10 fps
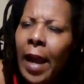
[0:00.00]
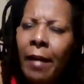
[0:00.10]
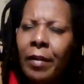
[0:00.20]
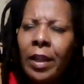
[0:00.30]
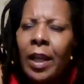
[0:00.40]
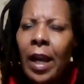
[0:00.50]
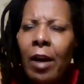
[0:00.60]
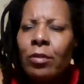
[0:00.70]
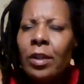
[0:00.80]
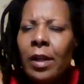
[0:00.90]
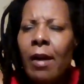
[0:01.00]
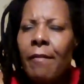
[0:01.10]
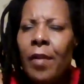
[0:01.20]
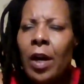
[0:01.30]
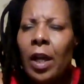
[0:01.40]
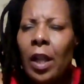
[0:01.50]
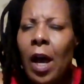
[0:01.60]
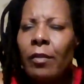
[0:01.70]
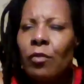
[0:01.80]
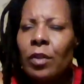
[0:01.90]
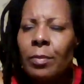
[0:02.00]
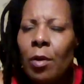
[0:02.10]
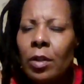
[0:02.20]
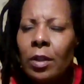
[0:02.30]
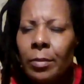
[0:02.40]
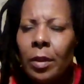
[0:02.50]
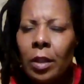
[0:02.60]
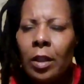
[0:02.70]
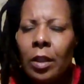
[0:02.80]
everything else in our fucking lives responsibly.